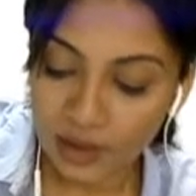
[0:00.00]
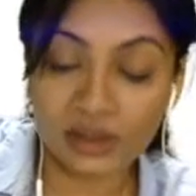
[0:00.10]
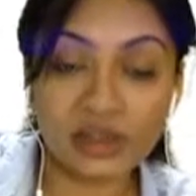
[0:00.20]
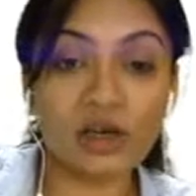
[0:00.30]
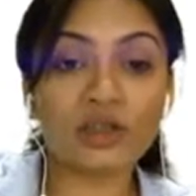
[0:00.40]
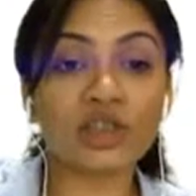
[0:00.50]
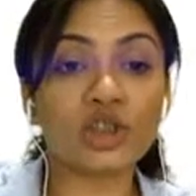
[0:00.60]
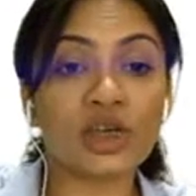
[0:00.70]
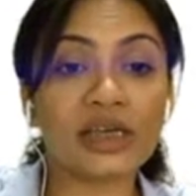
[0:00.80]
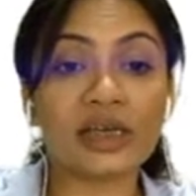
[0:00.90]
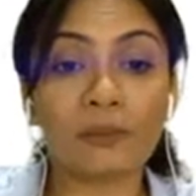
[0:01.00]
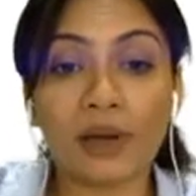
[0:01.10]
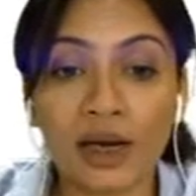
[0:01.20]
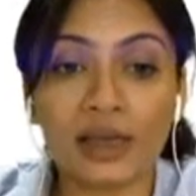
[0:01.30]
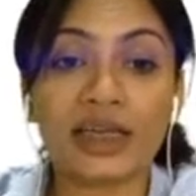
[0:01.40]
deoxygenated
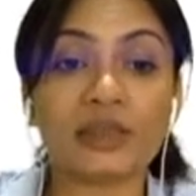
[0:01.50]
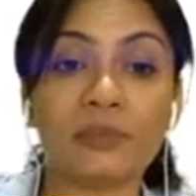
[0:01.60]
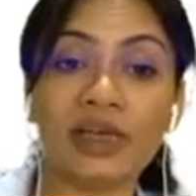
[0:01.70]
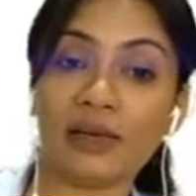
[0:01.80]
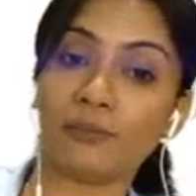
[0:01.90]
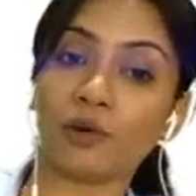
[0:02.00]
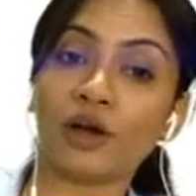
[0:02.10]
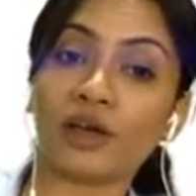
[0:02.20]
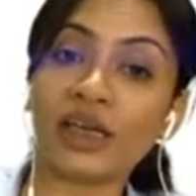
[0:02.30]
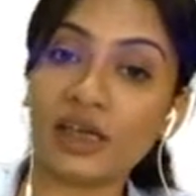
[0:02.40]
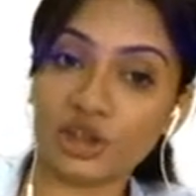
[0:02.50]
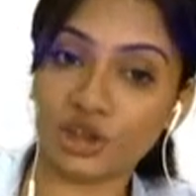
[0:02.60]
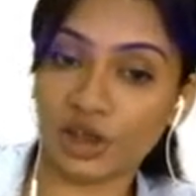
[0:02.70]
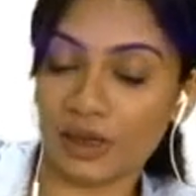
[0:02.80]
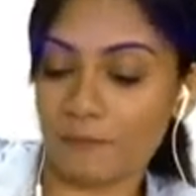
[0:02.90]
blood is being brought
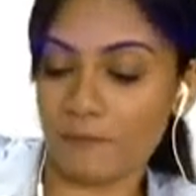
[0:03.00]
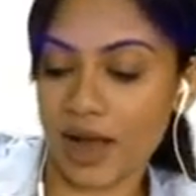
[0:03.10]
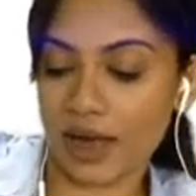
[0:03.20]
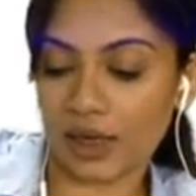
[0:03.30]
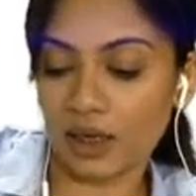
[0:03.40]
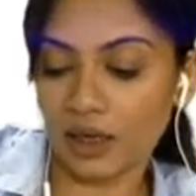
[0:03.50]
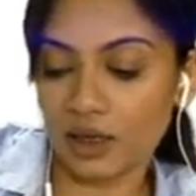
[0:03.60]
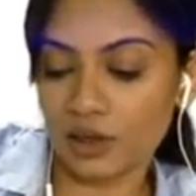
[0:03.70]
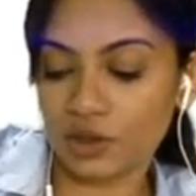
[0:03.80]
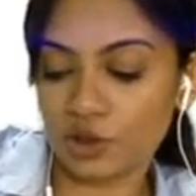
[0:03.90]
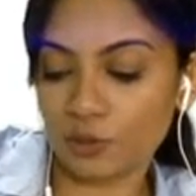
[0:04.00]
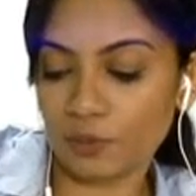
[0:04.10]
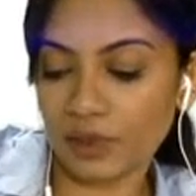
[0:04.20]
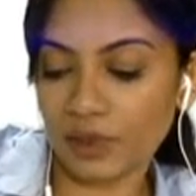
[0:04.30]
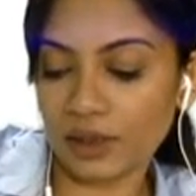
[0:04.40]
initially by
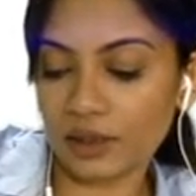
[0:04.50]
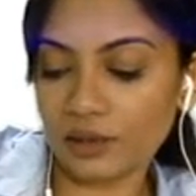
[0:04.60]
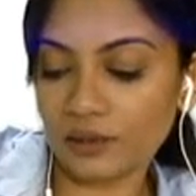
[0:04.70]
superior